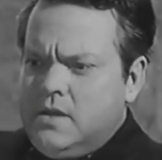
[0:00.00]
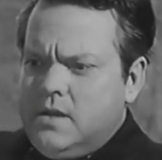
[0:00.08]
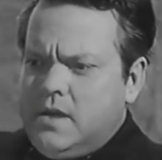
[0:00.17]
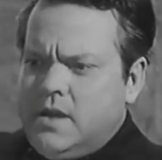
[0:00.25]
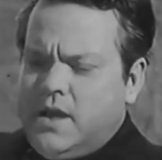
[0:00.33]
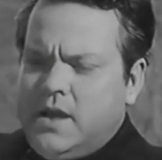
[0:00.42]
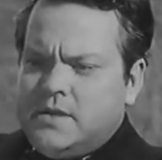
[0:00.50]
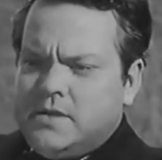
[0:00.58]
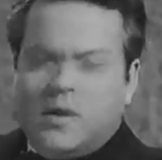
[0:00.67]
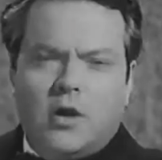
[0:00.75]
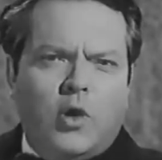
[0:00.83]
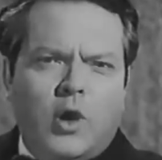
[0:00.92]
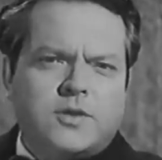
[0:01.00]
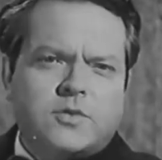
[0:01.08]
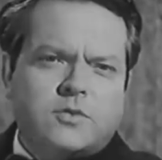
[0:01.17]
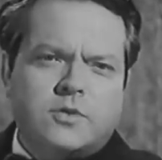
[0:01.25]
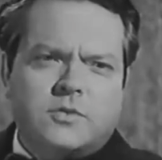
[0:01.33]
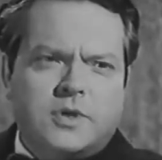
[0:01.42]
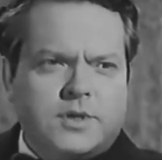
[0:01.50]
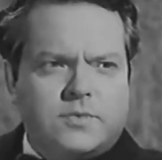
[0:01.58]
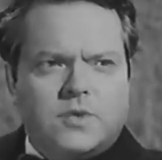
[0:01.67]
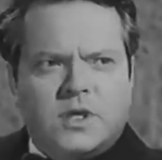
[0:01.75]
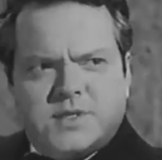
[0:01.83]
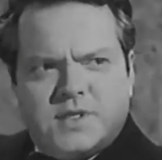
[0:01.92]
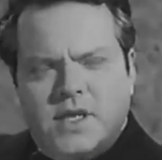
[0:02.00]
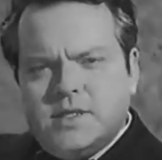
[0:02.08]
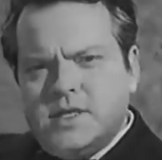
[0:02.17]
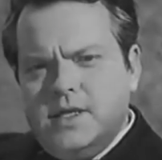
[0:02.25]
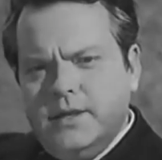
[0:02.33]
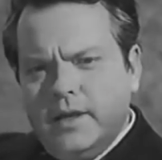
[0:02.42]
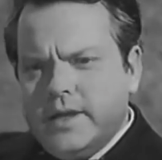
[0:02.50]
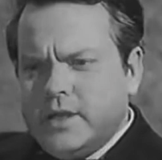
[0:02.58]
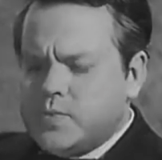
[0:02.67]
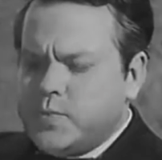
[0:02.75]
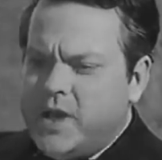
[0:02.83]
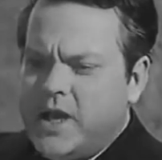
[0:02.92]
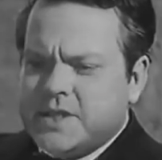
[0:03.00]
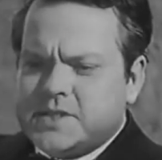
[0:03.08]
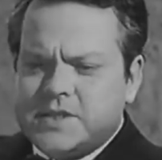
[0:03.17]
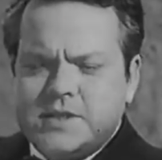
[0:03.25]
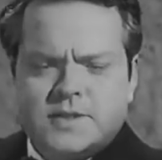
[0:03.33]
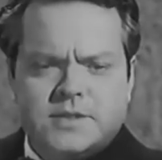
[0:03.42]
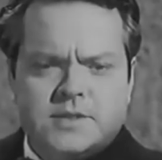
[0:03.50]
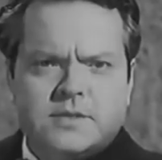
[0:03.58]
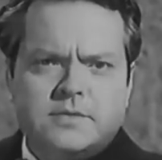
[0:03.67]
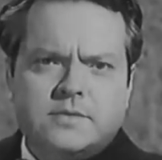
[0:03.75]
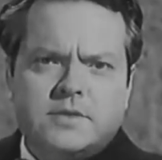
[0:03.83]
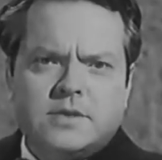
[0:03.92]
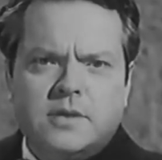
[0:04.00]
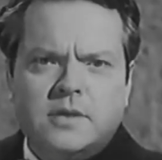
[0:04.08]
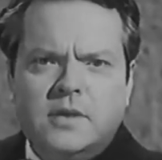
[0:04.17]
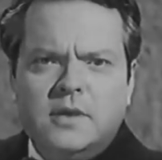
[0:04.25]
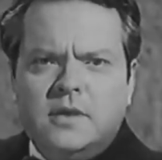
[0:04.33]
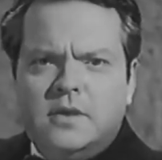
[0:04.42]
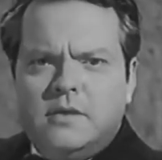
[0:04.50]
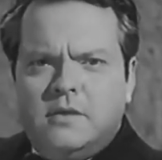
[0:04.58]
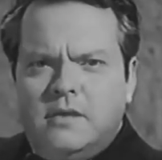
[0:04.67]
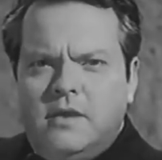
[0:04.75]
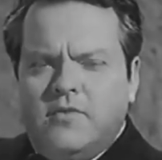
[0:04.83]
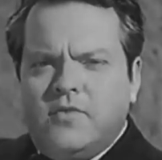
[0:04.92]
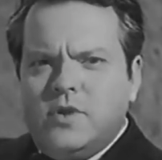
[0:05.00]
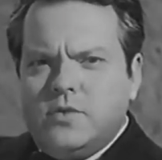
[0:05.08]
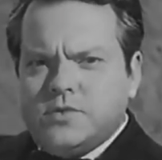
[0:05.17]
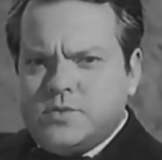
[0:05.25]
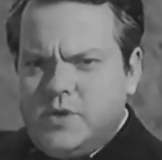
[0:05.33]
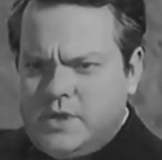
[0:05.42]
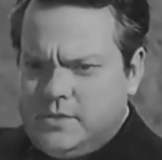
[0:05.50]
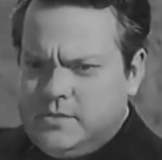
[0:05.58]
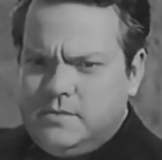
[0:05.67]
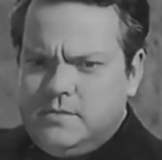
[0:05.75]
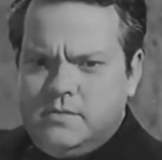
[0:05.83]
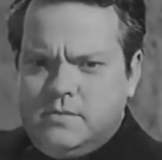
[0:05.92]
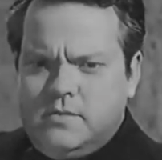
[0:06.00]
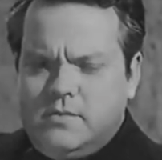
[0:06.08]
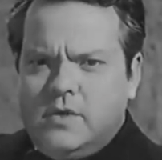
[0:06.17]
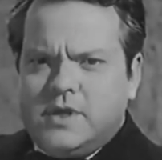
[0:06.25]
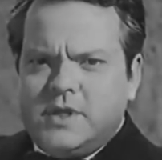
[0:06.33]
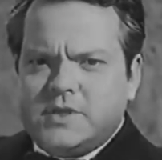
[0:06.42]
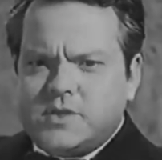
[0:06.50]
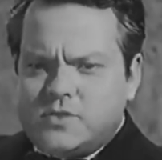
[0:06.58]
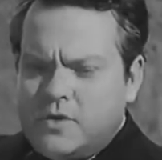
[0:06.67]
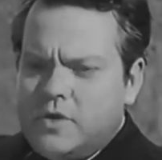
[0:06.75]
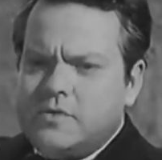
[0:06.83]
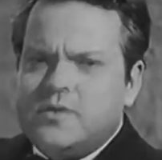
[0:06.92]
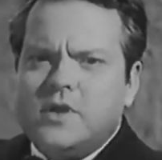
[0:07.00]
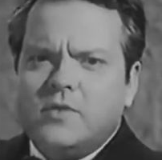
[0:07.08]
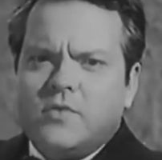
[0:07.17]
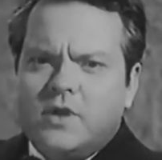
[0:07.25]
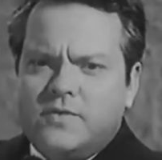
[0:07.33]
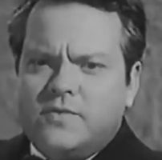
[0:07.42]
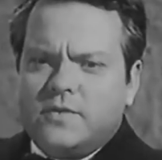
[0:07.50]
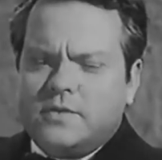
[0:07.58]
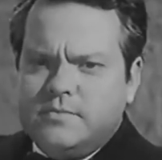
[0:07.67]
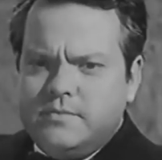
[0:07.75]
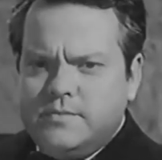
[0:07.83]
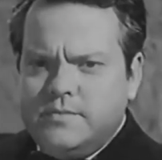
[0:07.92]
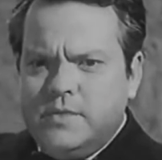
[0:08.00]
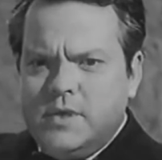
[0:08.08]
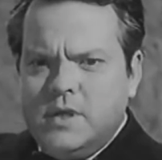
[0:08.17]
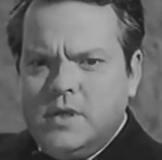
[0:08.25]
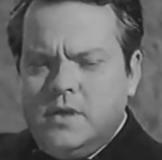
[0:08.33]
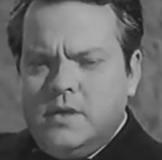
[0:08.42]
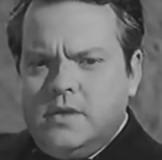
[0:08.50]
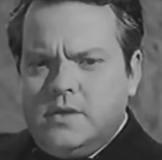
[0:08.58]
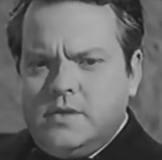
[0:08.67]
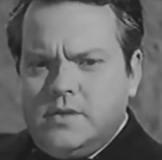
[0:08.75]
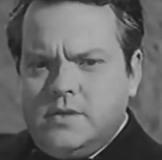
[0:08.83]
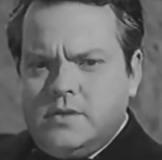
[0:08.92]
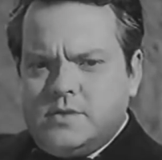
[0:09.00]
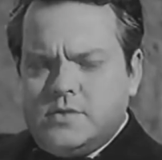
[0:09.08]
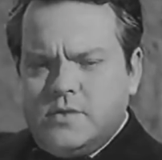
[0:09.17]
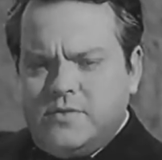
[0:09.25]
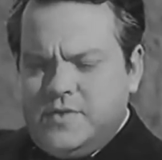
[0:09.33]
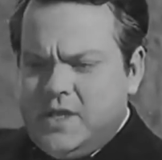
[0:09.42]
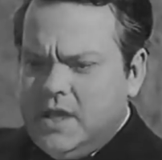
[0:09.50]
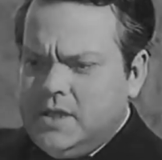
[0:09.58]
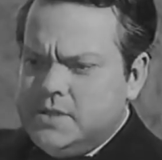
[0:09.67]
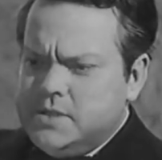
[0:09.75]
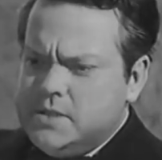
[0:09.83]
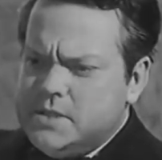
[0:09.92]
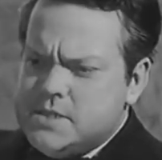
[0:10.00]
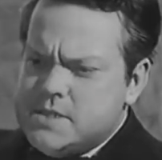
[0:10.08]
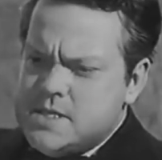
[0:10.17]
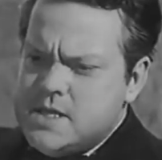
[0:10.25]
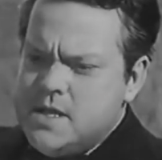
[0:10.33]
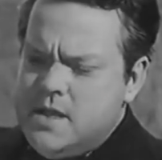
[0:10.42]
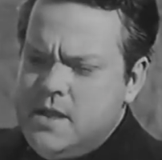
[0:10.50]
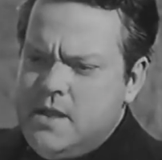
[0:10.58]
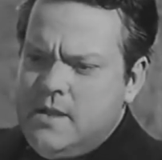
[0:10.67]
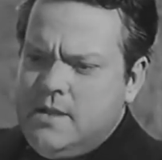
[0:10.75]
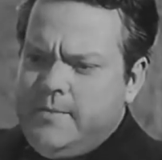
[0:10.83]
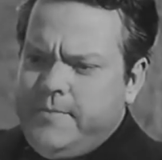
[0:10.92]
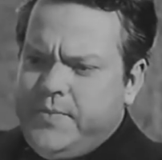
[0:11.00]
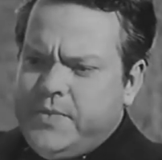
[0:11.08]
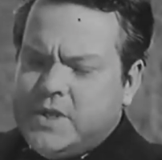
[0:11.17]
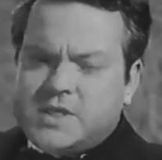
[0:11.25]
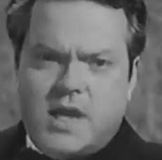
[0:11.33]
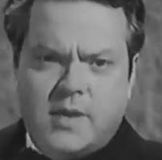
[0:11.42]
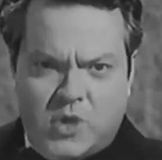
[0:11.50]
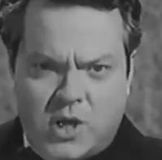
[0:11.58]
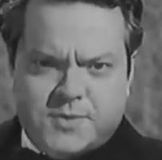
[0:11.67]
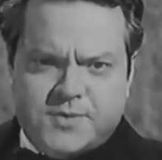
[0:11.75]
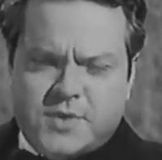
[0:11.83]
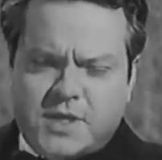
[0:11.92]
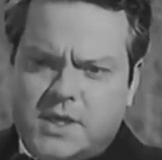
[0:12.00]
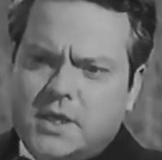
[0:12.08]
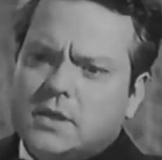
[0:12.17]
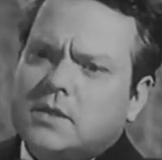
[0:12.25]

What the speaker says: And there are, I don't know what it was, 18 linked passes and heaven knows what extraordinary and wonderful sort of things. The time comes for the kill.